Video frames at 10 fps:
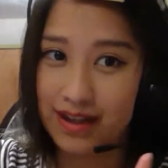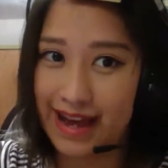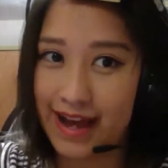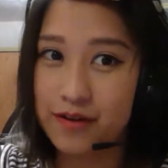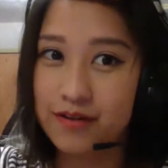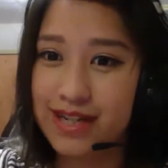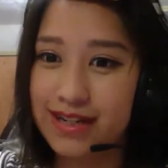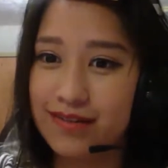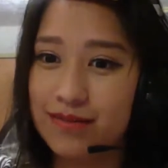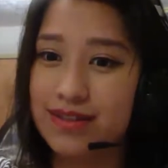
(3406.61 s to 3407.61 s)
How you take
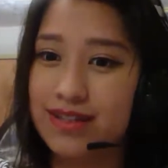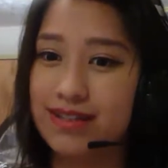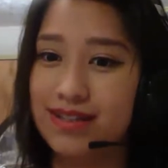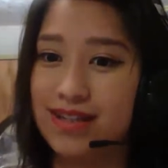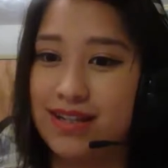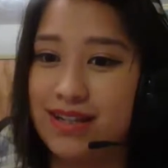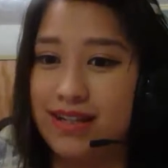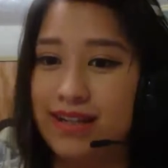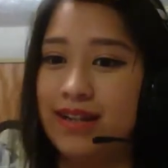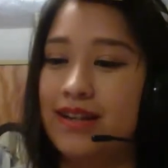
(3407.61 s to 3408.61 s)
notes is
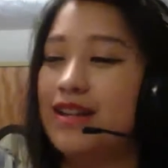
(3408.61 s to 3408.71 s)
key.